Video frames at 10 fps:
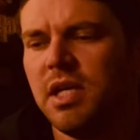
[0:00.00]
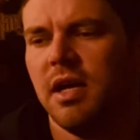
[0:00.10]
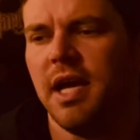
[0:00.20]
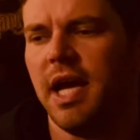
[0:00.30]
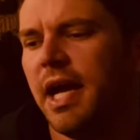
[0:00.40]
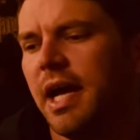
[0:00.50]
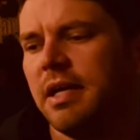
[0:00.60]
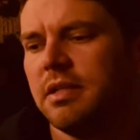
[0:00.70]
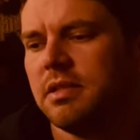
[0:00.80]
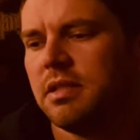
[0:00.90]

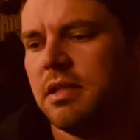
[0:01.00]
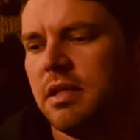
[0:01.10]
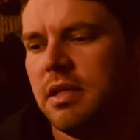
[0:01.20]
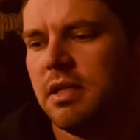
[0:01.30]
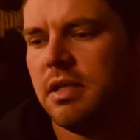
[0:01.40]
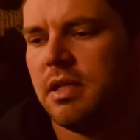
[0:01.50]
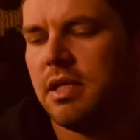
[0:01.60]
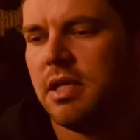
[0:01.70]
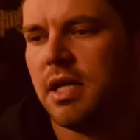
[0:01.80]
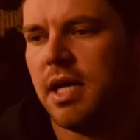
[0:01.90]
and
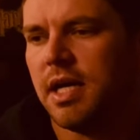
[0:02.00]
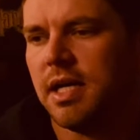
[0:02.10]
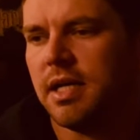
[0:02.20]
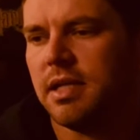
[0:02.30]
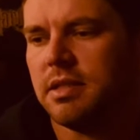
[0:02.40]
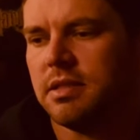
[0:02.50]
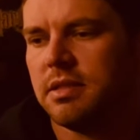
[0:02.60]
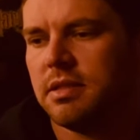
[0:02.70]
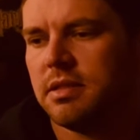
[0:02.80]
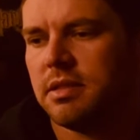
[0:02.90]
uh,
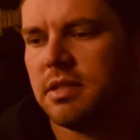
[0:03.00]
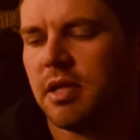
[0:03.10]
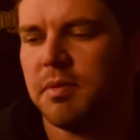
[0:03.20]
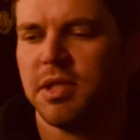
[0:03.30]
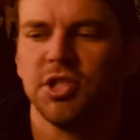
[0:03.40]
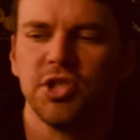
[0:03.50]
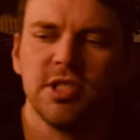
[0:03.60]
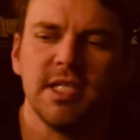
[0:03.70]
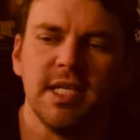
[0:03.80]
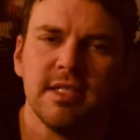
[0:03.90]
some of the
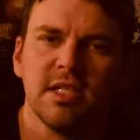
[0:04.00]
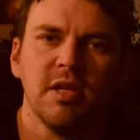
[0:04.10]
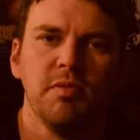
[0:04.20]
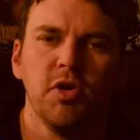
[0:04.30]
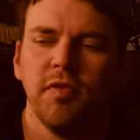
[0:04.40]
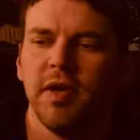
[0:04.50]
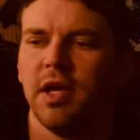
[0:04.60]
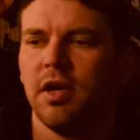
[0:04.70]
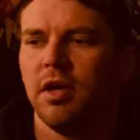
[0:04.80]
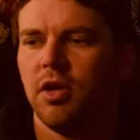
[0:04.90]
scenes in the
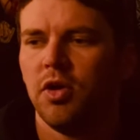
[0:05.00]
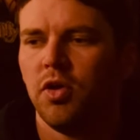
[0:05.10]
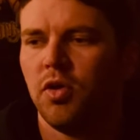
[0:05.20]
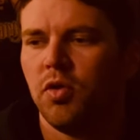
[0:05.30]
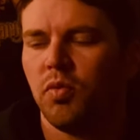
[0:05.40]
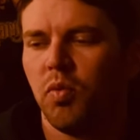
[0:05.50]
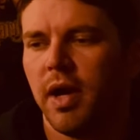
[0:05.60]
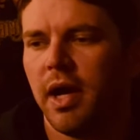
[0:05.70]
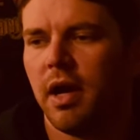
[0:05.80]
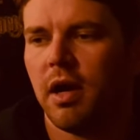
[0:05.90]
movie
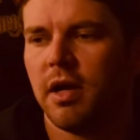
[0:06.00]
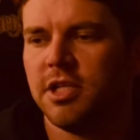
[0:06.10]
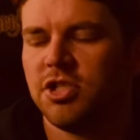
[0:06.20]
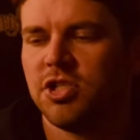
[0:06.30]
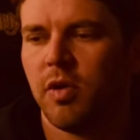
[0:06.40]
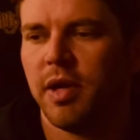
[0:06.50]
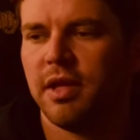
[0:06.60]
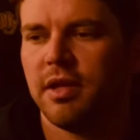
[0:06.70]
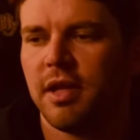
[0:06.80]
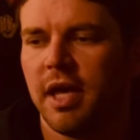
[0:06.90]
where it's
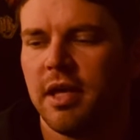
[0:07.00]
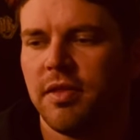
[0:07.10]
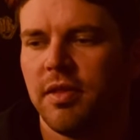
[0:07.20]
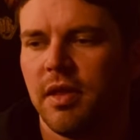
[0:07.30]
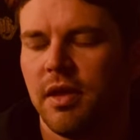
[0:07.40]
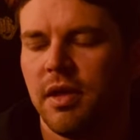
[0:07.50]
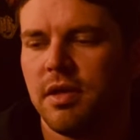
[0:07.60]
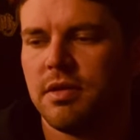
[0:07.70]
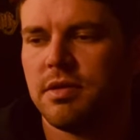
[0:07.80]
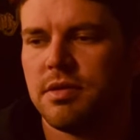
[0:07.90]
showing like the